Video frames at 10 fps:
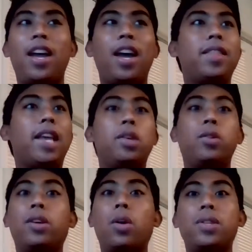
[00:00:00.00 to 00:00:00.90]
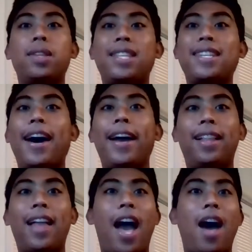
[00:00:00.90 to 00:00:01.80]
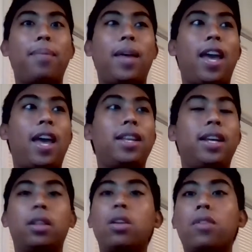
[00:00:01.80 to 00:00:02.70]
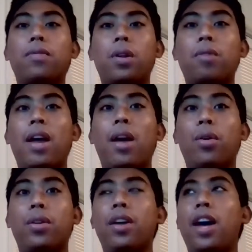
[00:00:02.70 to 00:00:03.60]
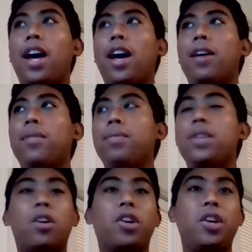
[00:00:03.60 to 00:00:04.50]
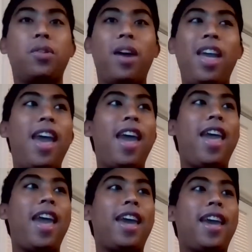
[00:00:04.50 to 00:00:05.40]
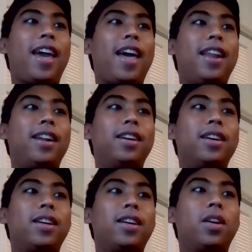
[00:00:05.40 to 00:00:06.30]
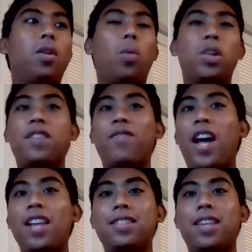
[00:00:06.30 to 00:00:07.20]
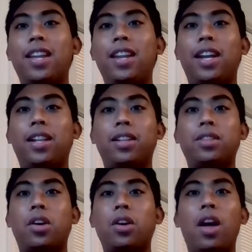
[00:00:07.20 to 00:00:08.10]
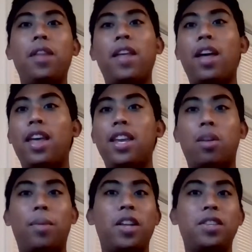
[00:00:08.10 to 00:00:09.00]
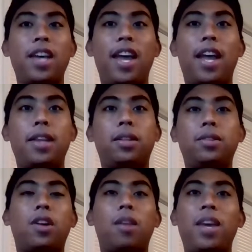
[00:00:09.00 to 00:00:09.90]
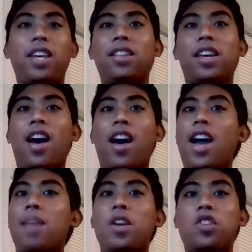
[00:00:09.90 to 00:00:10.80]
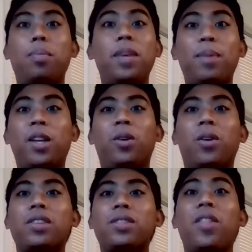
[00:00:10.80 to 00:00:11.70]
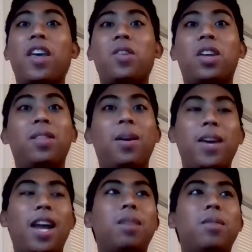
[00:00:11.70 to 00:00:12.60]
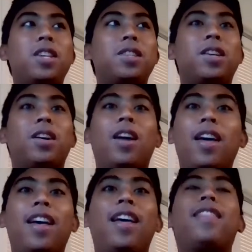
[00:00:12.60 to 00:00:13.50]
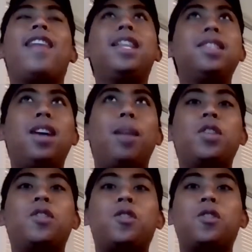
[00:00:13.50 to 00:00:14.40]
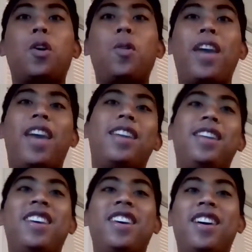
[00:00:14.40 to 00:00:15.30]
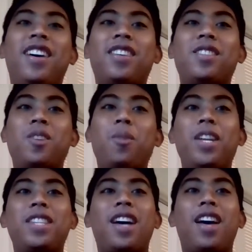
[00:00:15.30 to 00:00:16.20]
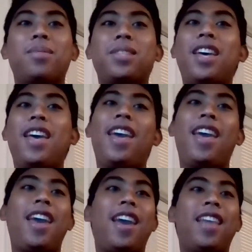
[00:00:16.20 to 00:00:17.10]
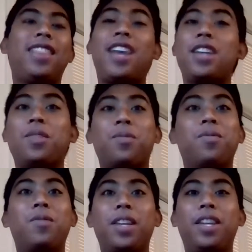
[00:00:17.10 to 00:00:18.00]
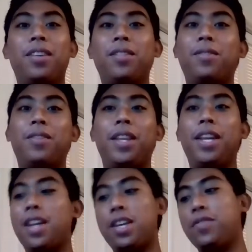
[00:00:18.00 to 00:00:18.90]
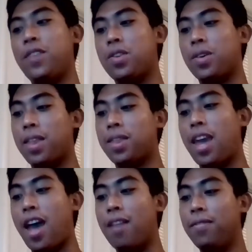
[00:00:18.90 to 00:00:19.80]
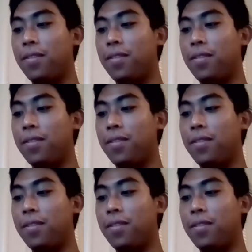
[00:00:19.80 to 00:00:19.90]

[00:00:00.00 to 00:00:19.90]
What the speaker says: and then you can go into the Tile app and it'll look for it around near you, and once it finds it, it'll turn on the earbuds and it'll start making like a high-pitched beeping noise so that you can locate them easier. That's come in so handy so many times, and that's a really, really nice feature that they have.